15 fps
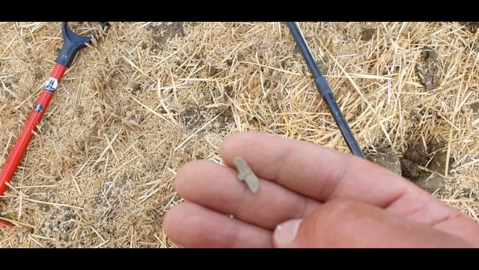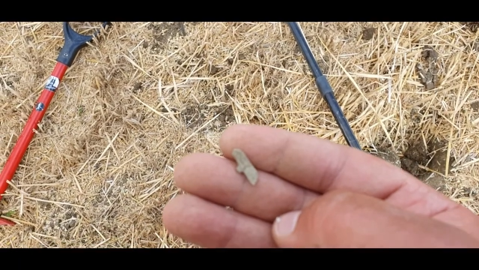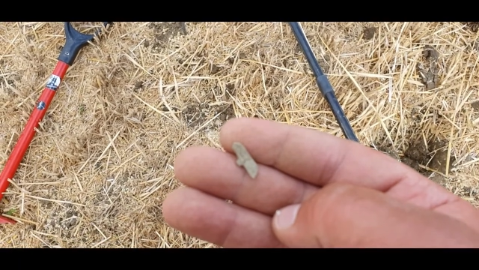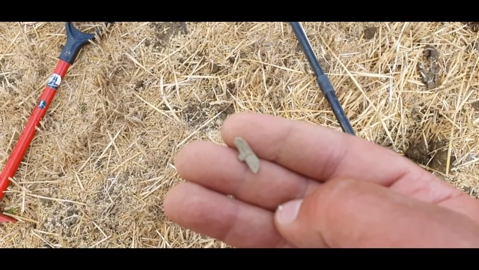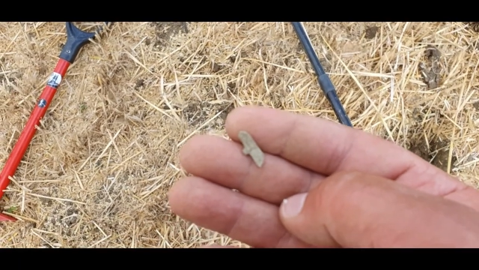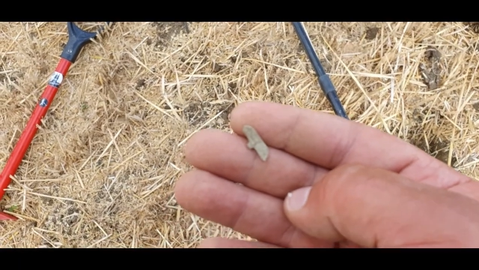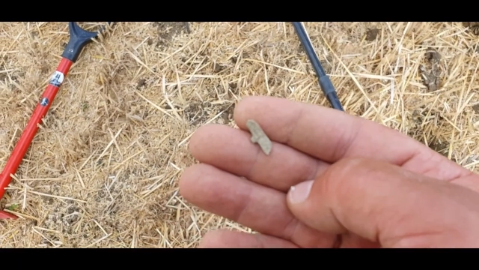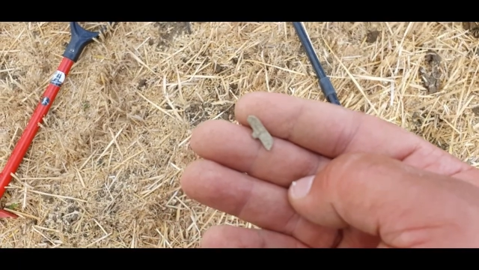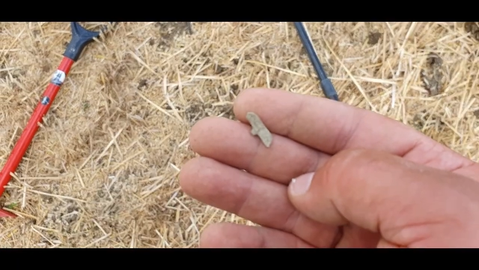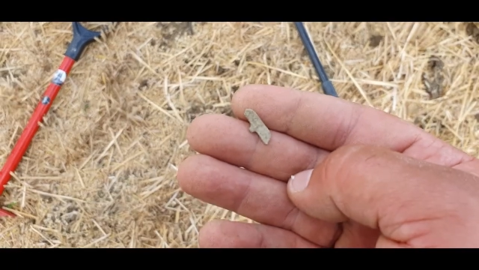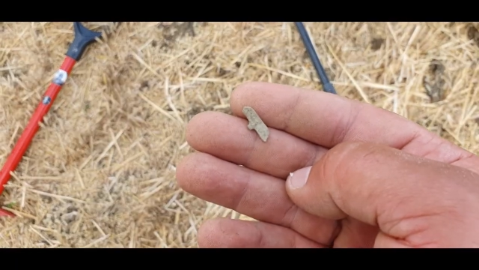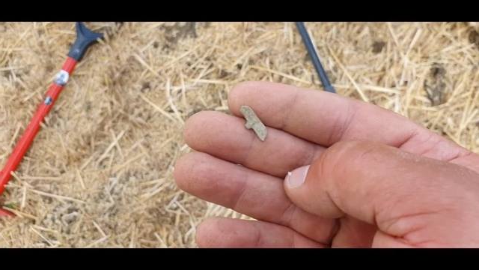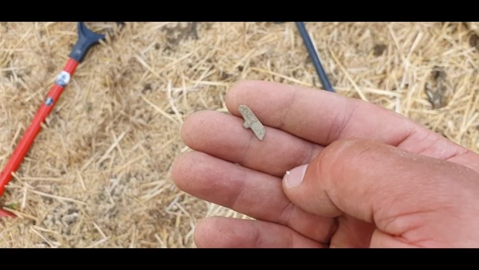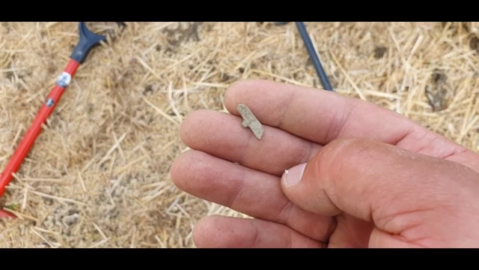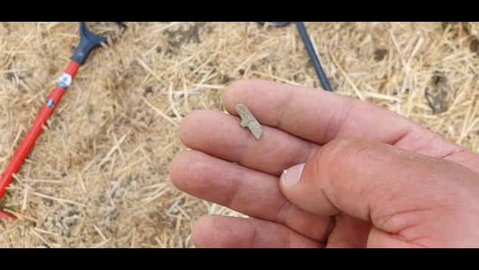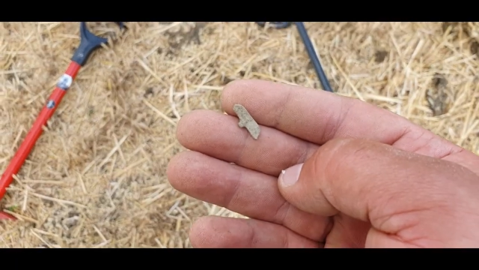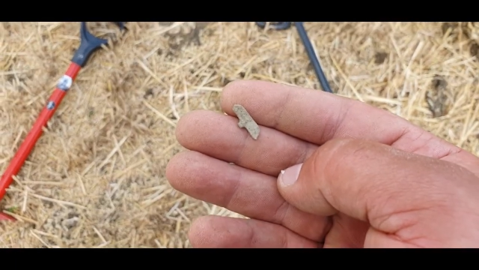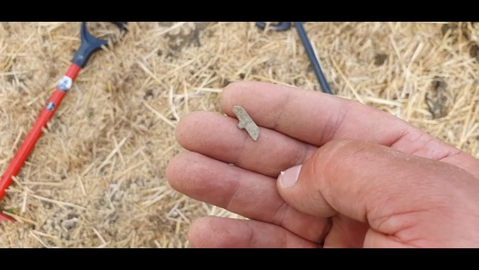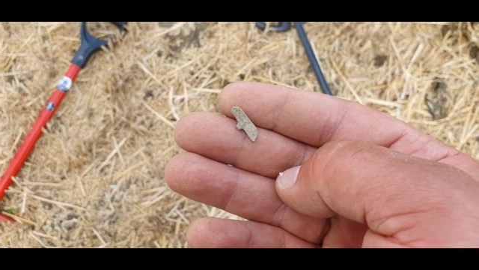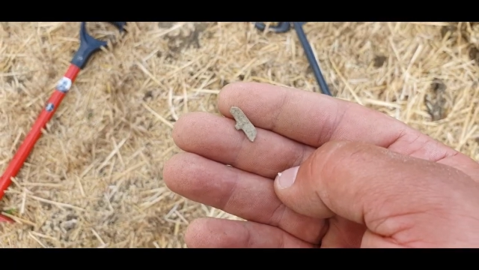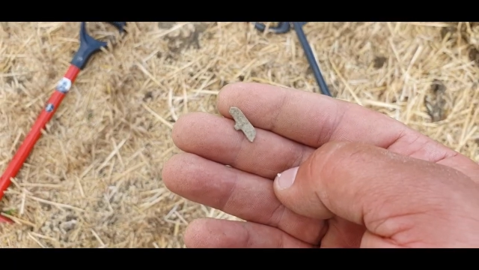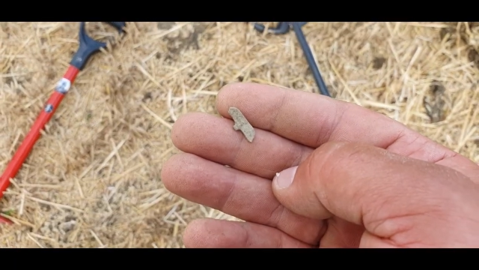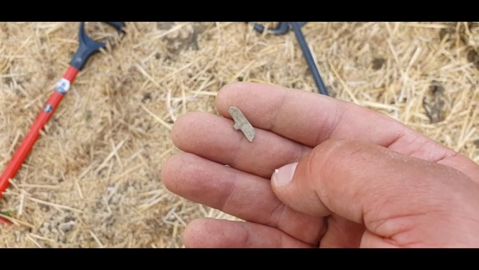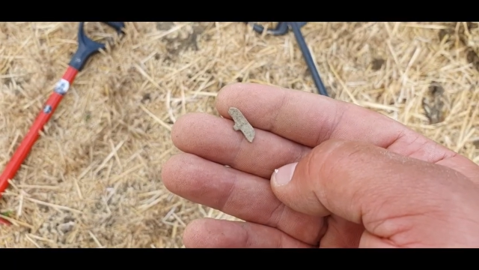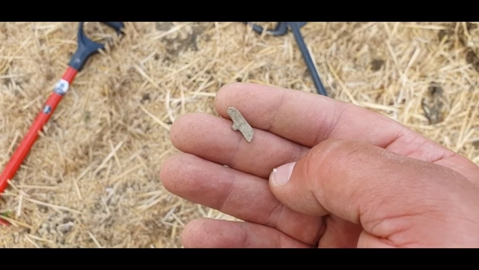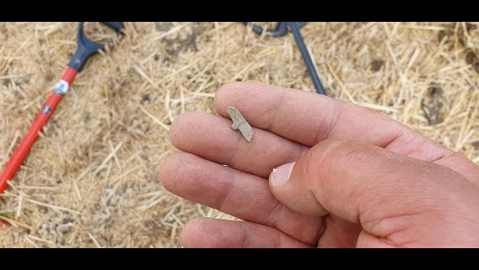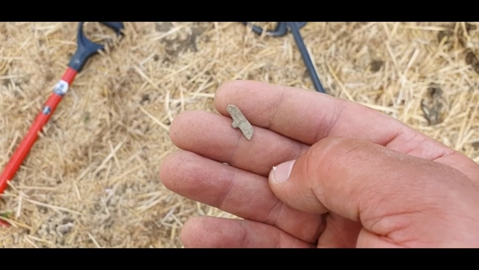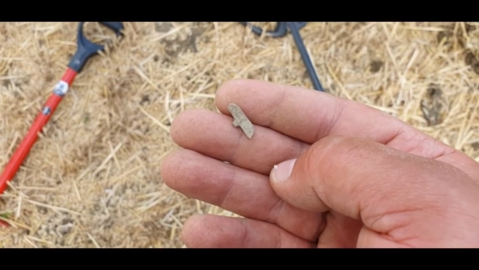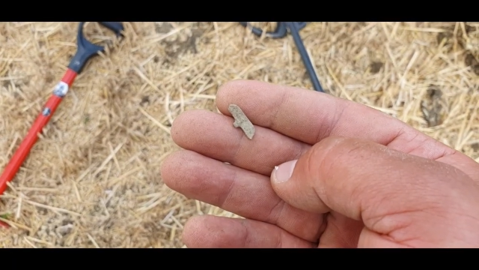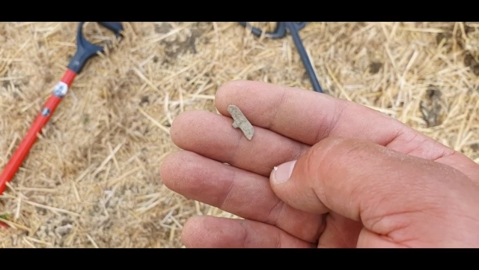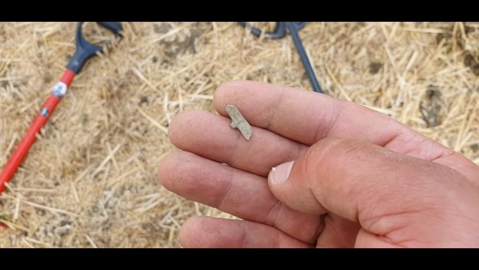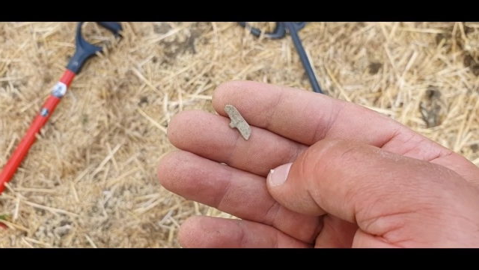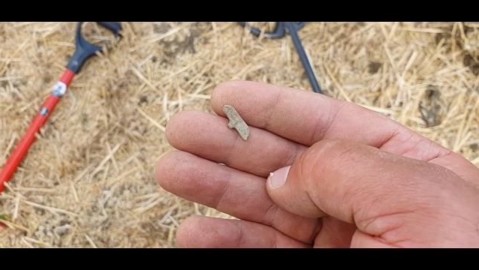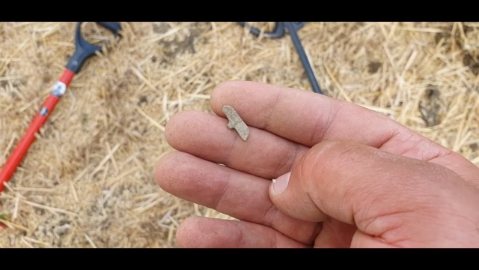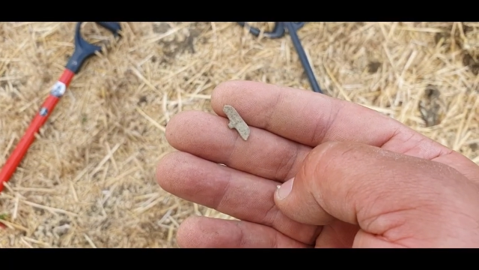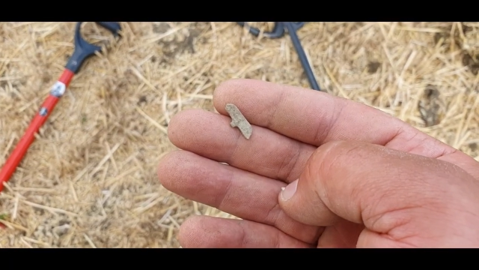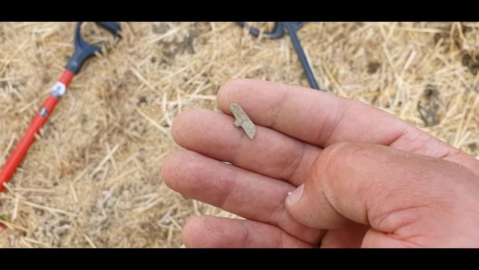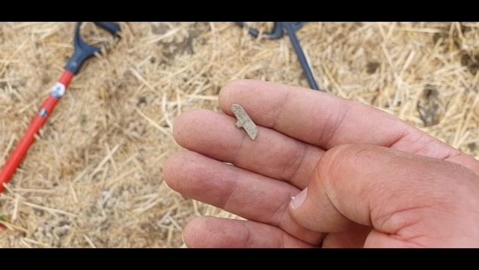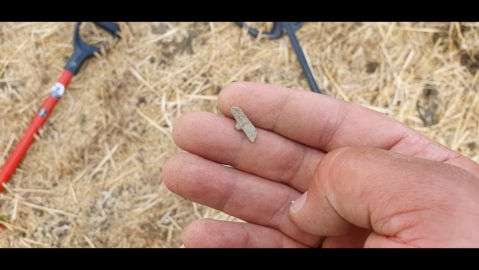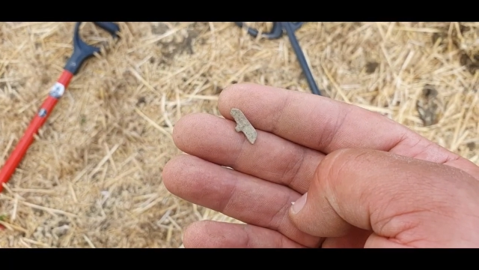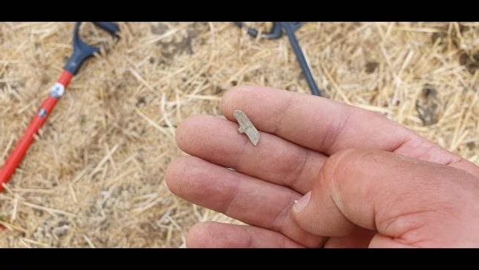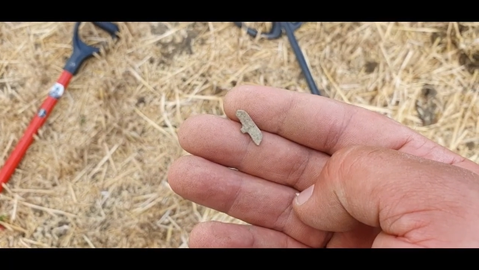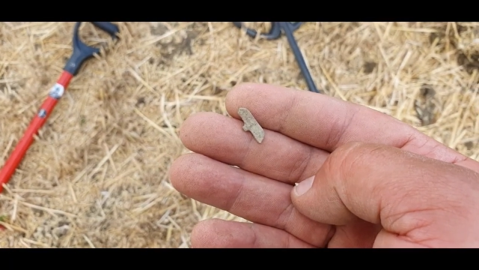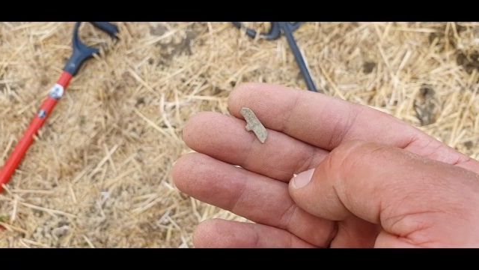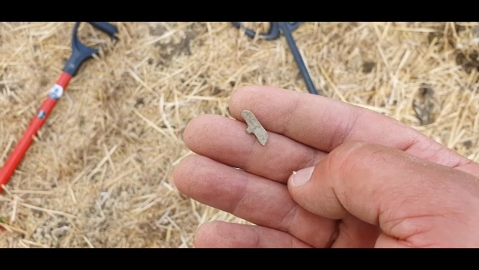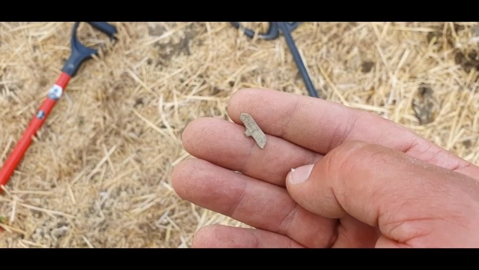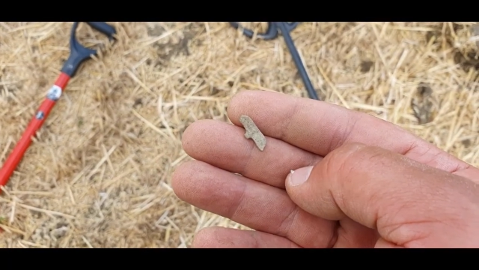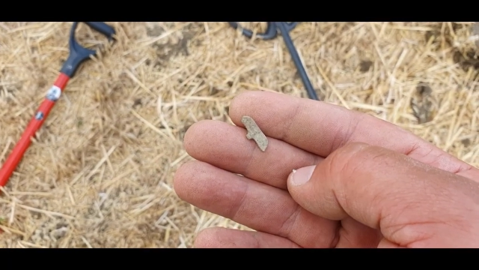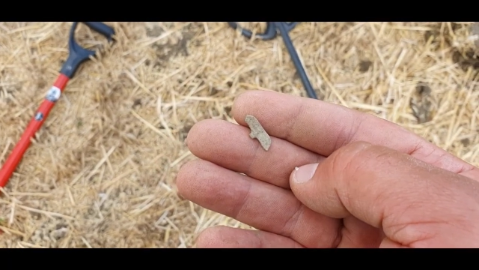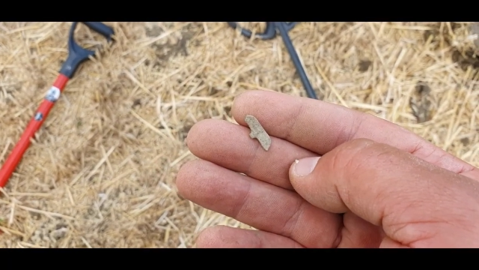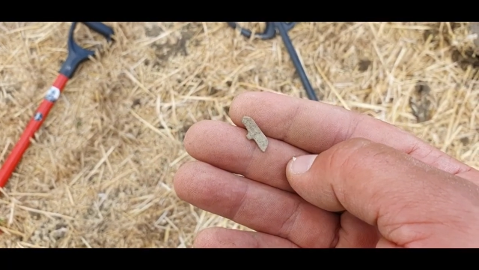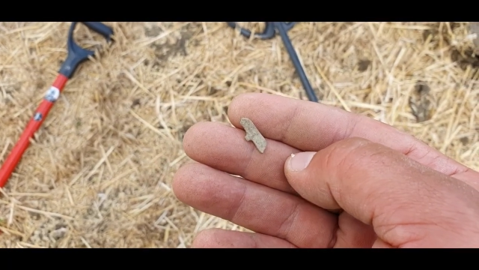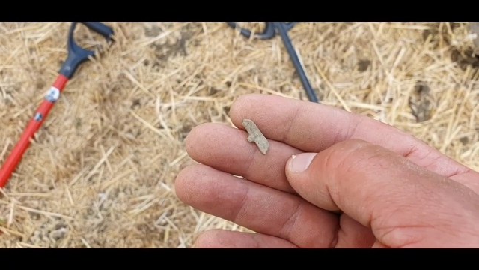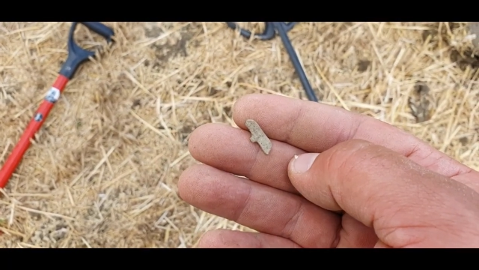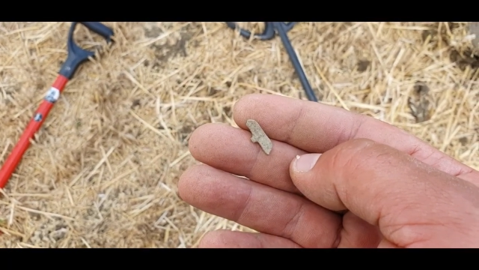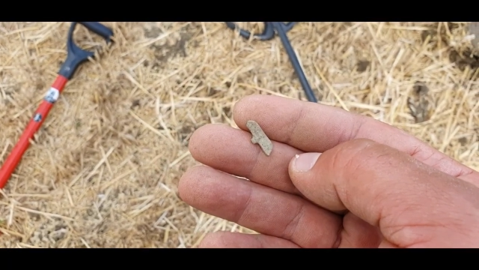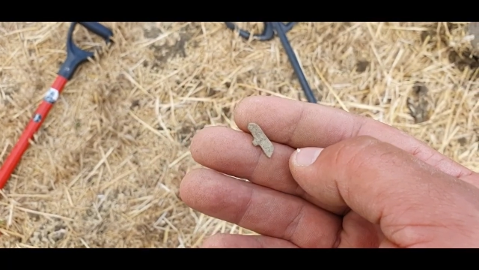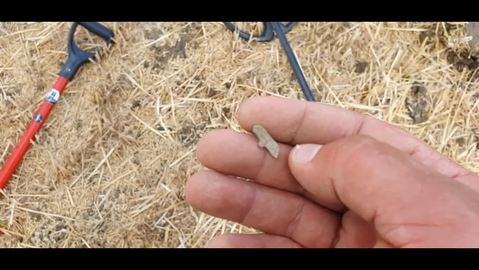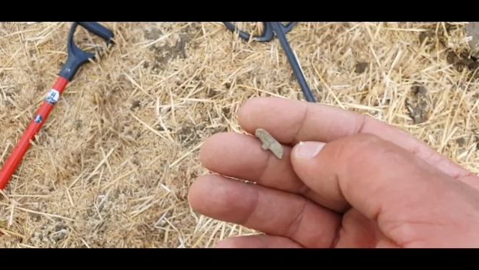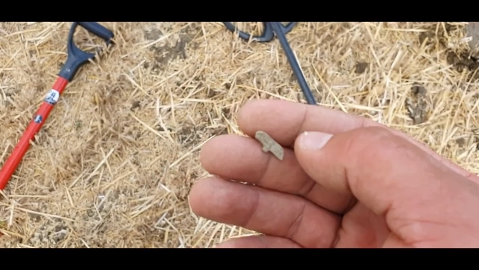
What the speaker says: Nobody's mouth can be seen.